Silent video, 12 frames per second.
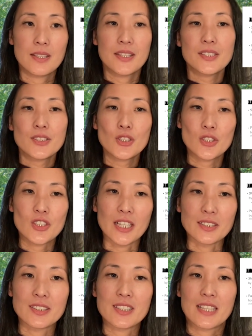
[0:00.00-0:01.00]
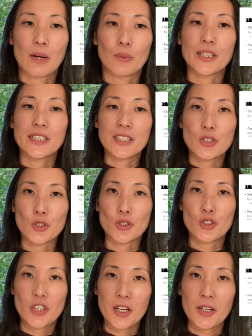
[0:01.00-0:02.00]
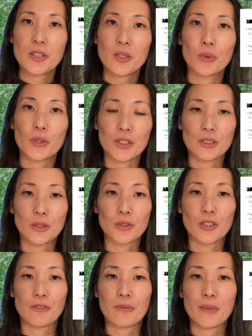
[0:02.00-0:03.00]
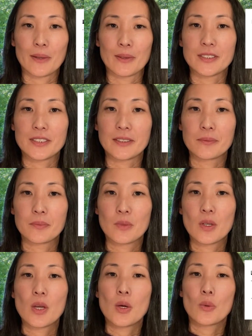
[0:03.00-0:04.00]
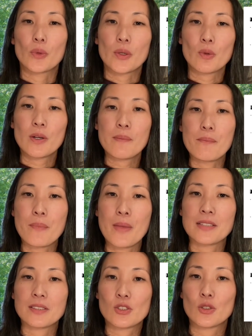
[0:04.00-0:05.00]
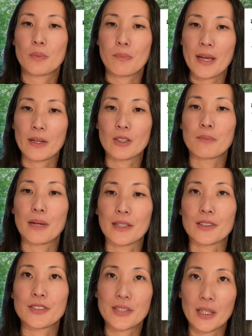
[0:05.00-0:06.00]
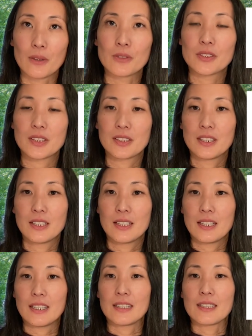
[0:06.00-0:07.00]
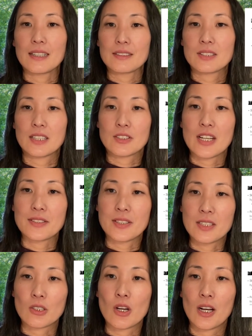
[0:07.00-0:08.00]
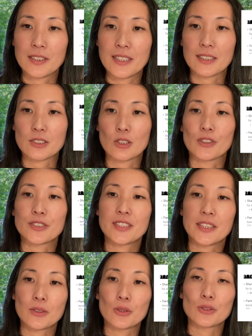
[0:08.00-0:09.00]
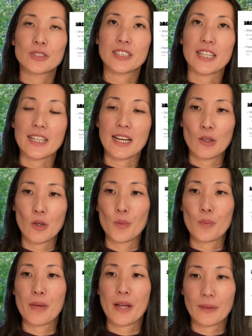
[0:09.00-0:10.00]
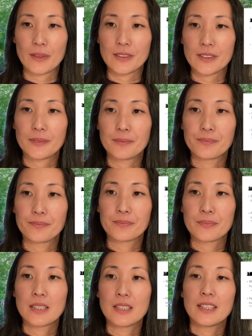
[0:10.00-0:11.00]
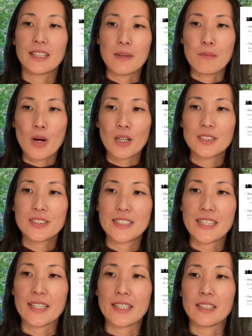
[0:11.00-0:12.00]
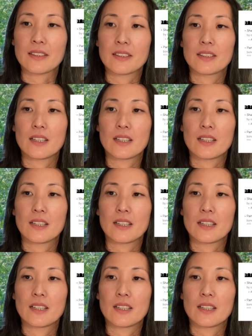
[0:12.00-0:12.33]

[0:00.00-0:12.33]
This suggests that we need to share the workload of parenting. We weren't meant to parent by ourselves, such as in the context of a single stay-at-home parent. In modern day,